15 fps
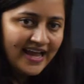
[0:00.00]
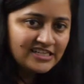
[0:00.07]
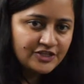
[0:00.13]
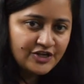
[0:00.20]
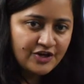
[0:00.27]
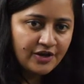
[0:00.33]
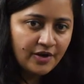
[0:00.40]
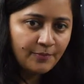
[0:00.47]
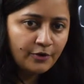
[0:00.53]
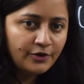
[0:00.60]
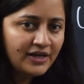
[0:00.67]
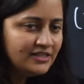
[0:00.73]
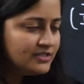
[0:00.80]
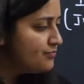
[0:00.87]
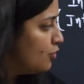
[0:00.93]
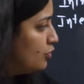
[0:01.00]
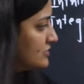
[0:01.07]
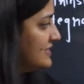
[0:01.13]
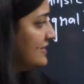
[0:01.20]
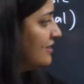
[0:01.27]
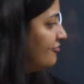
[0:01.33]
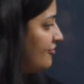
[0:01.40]
exterior proteins
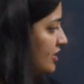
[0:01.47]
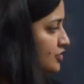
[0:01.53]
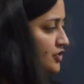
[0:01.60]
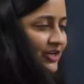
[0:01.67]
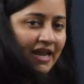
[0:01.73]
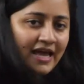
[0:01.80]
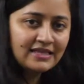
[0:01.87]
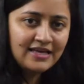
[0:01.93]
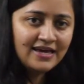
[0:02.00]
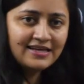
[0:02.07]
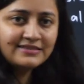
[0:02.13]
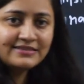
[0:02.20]
mostly they function like the